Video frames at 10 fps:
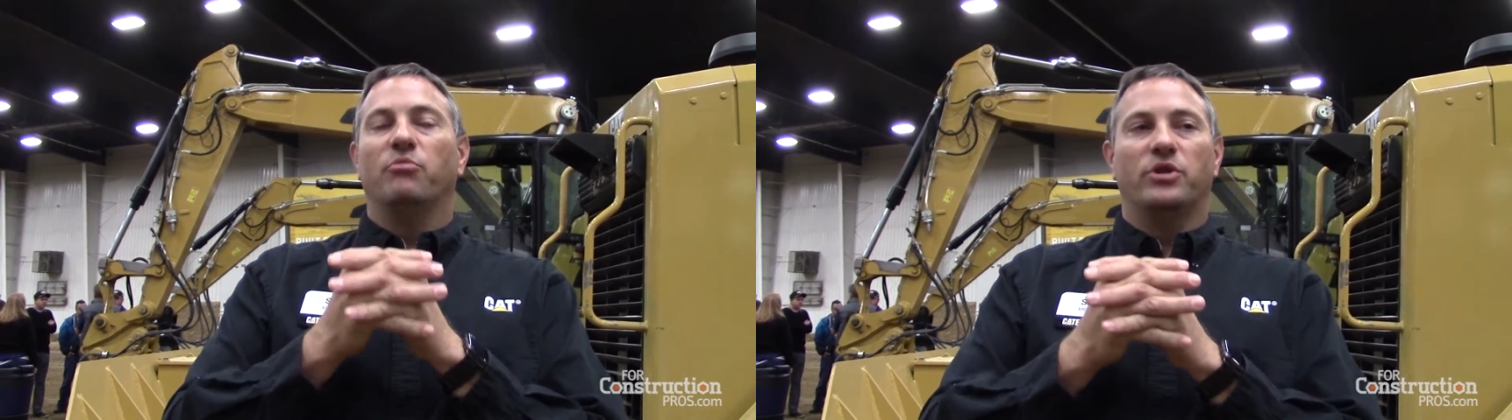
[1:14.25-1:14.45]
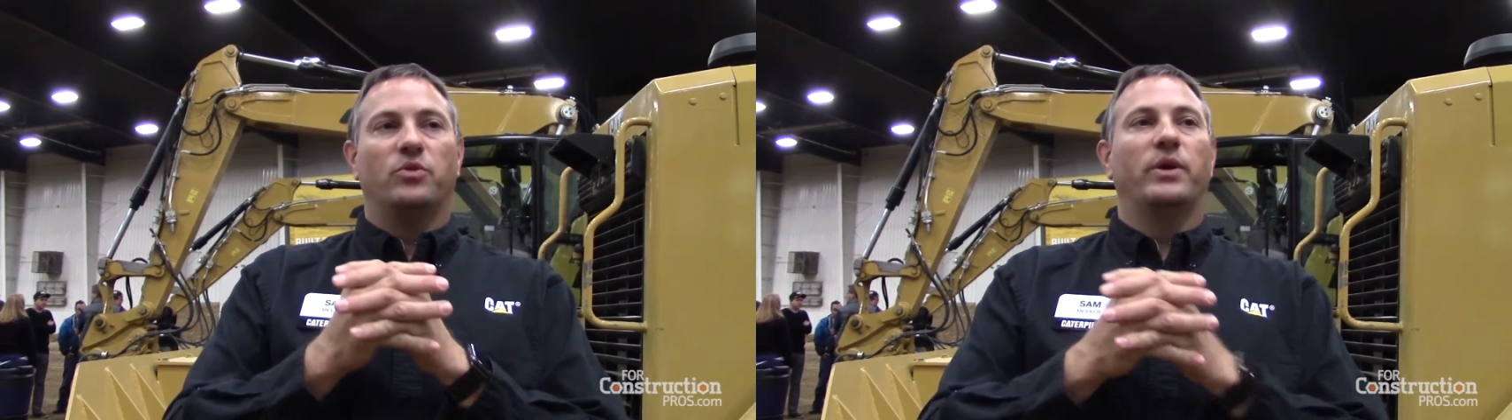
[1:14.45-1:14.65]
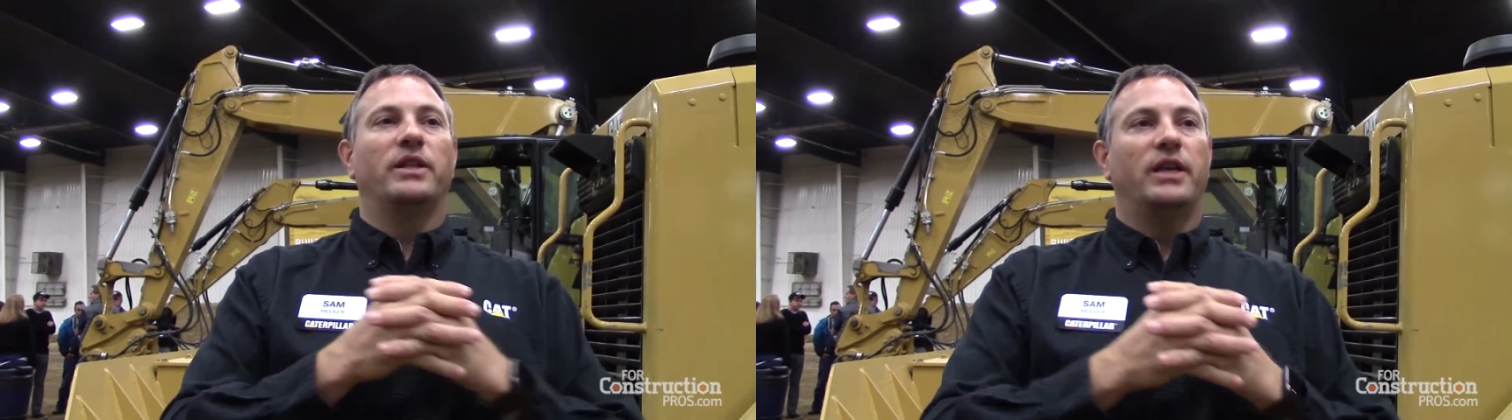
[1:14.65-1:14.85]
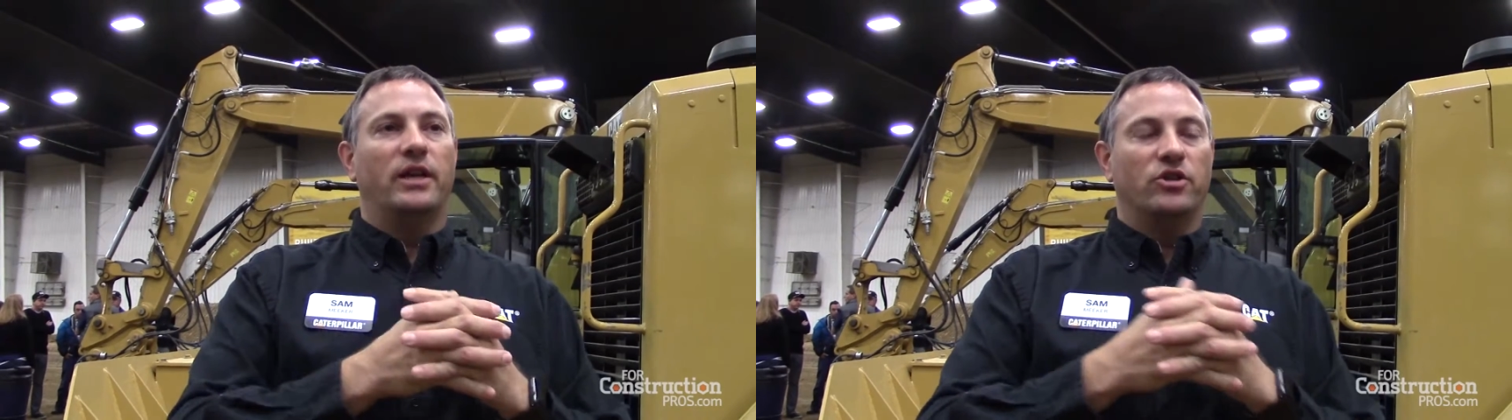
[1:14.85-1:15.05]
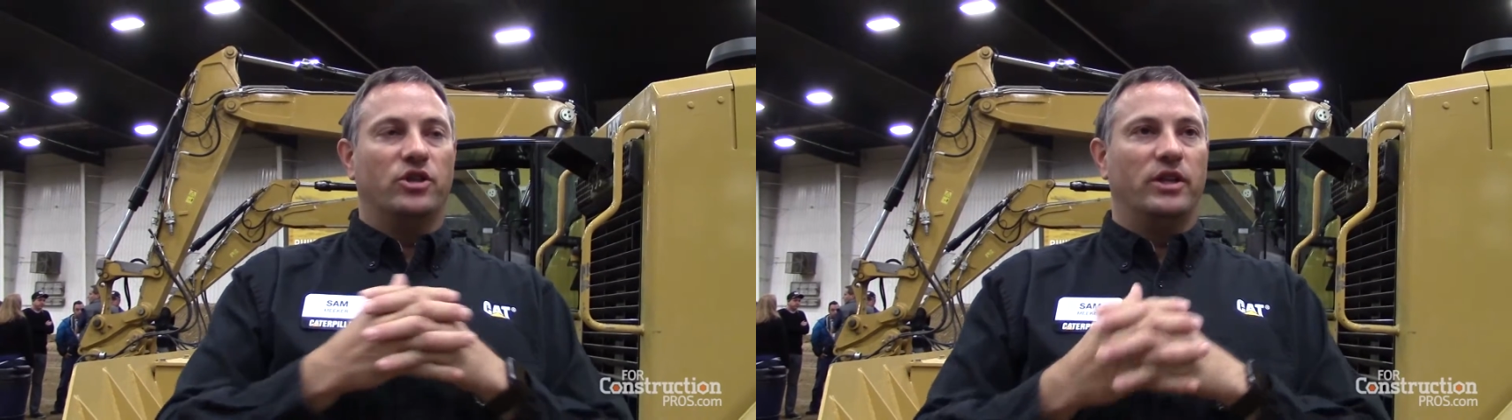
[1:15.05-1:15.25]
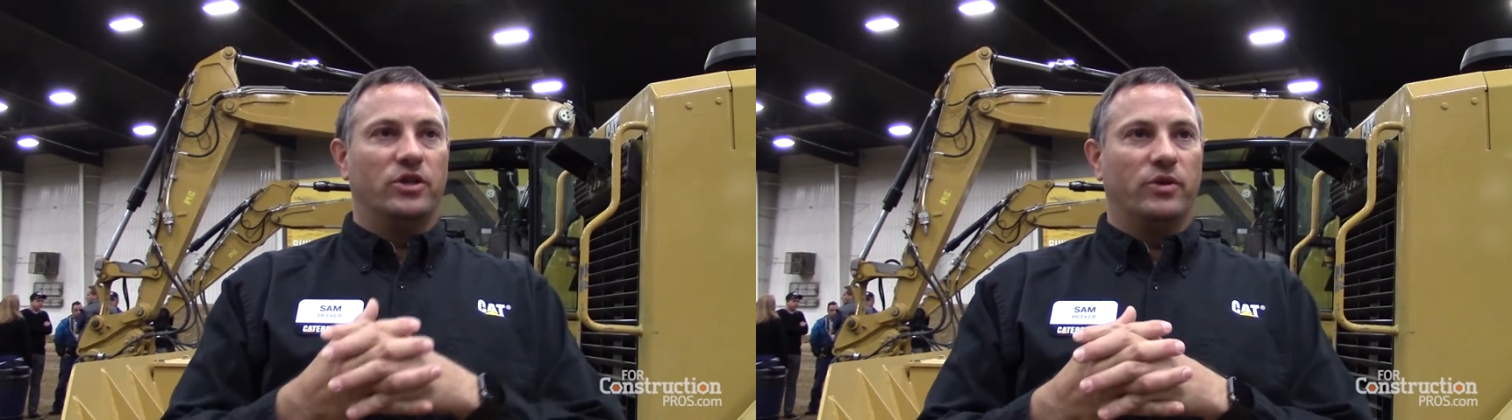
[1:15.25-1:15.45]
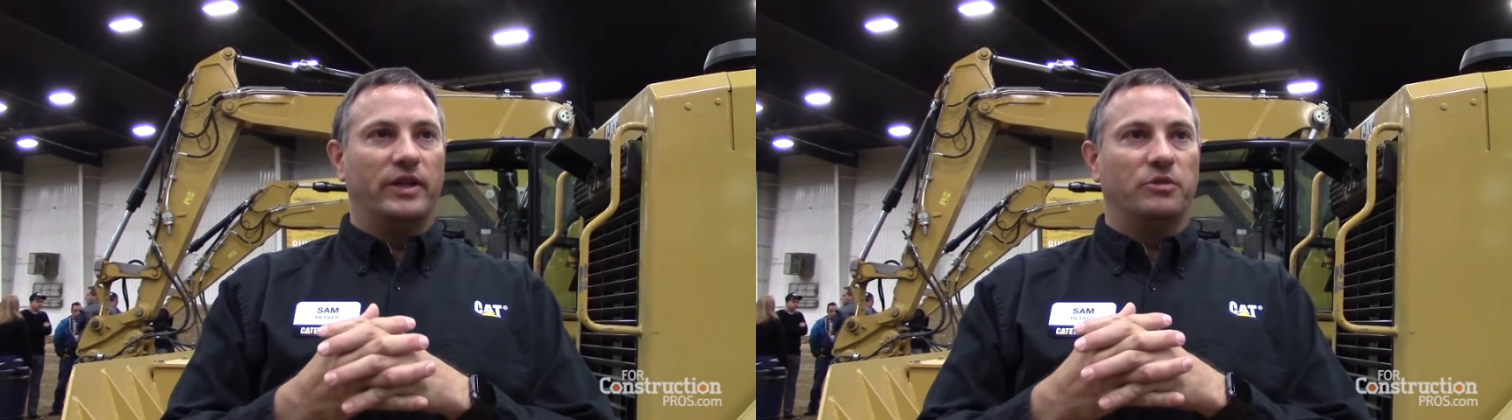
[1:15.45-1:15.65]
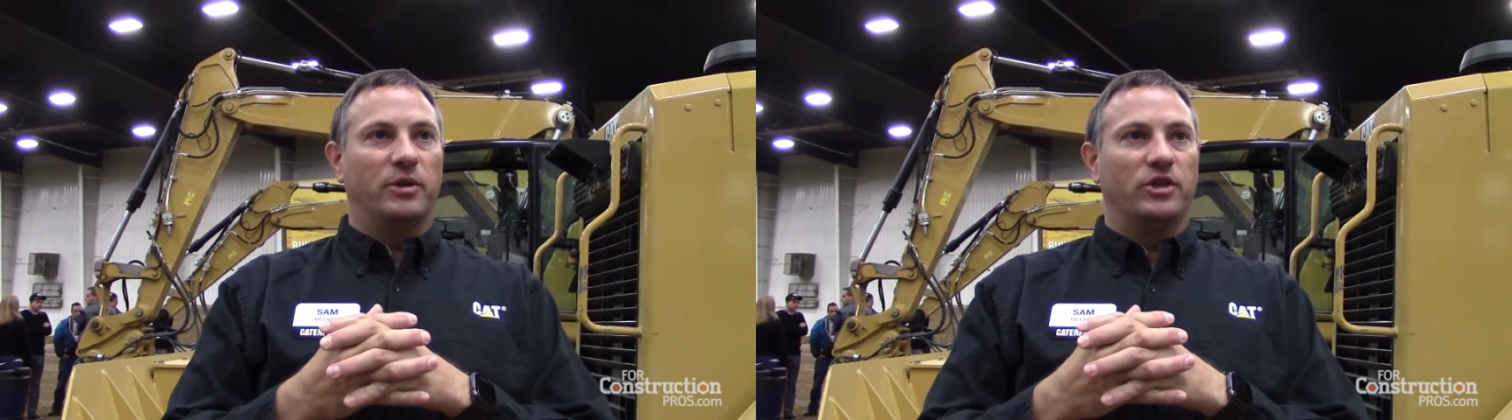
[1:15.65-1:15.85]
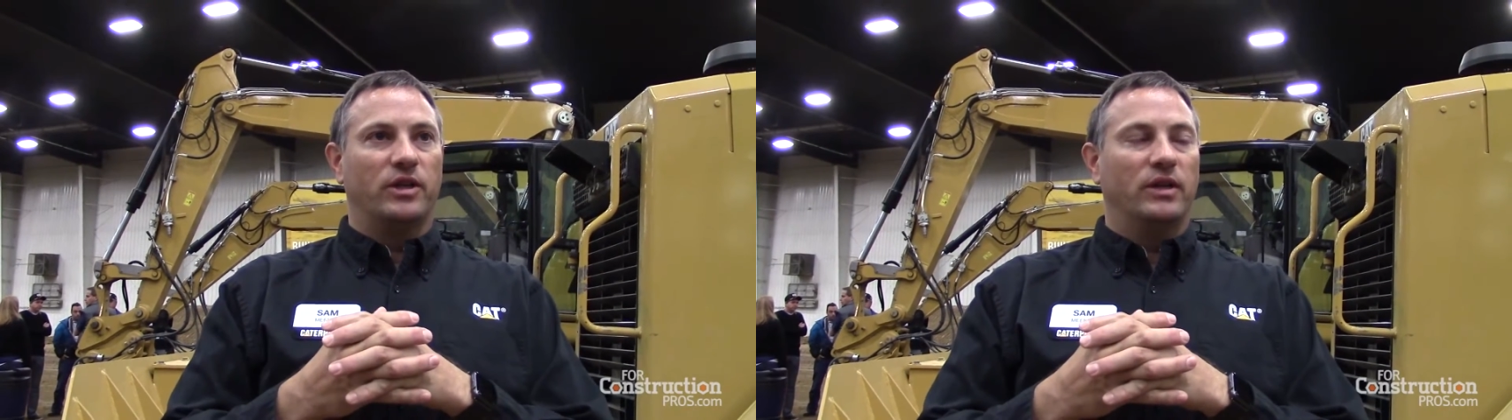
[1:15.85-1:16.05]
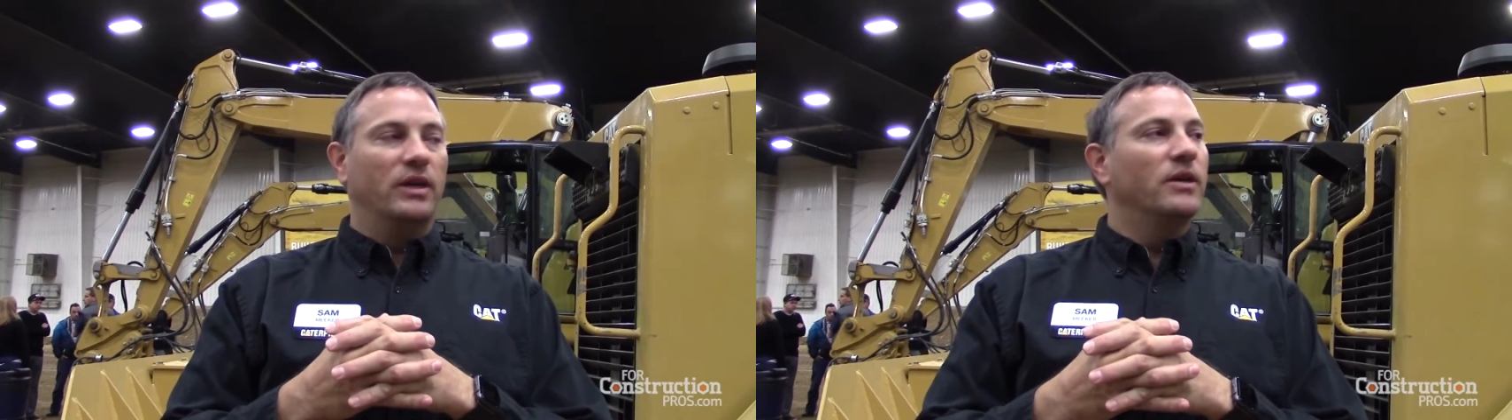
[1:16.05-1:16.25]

between the engine and the transmission.